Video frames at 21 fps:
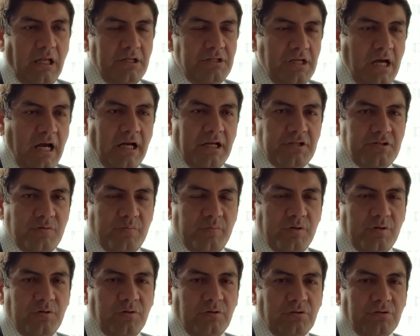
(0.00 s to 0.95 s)
young
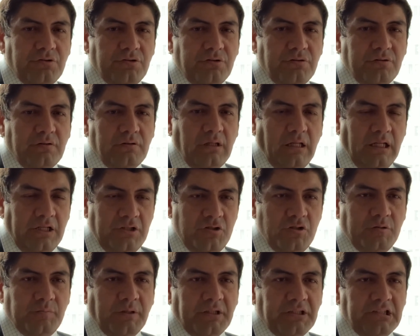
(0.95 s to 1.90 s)
entrepreneurs and
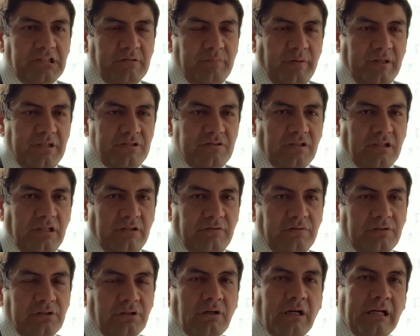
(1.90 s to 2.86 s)
youth participation is
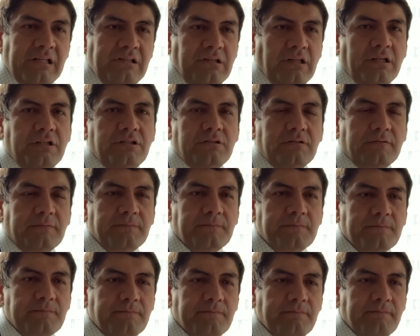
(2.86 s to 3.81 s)
for the organization
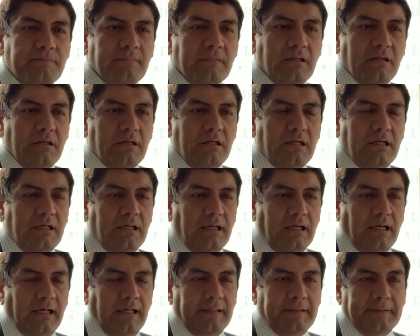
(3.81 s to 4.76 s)

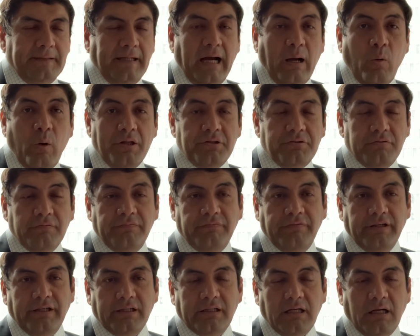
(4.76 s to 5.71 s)
uh, I want to
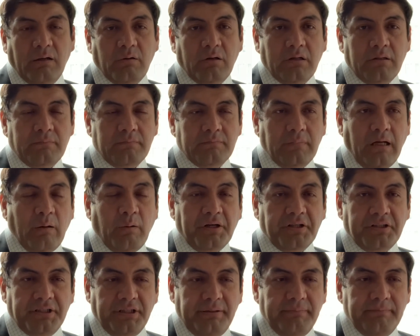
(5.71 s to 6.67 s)
thank our our
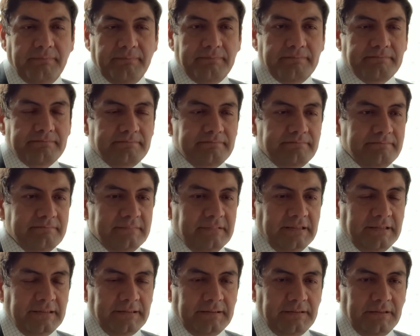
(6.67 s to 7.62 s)
team,
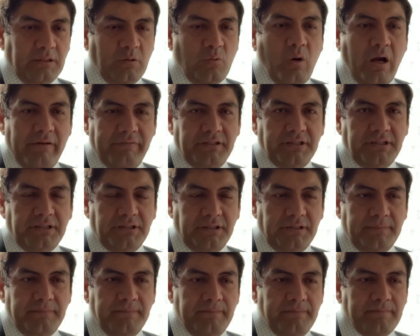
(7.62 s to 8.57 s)
the, the YBT
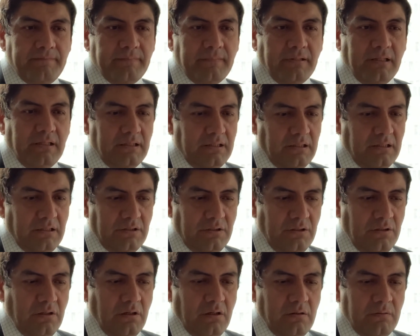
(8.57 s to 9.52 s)
team.
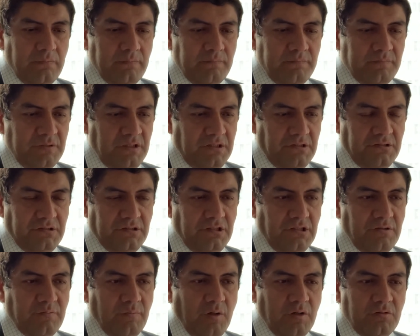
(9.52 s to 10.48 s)
You know, this
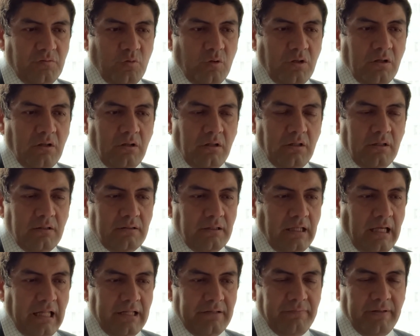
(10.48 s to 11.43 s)
this month we all
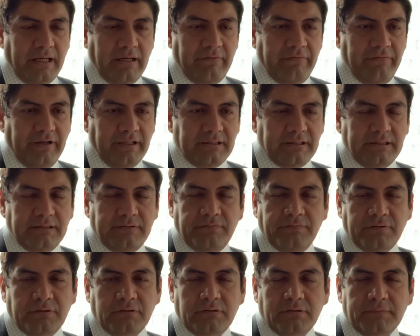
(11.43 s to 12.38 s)
have been affected
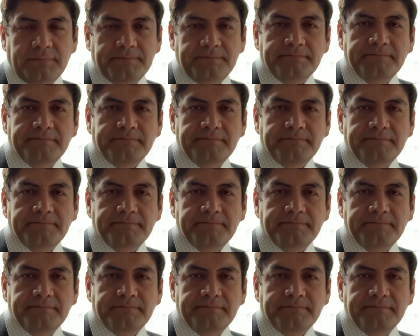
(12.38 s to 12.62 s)
for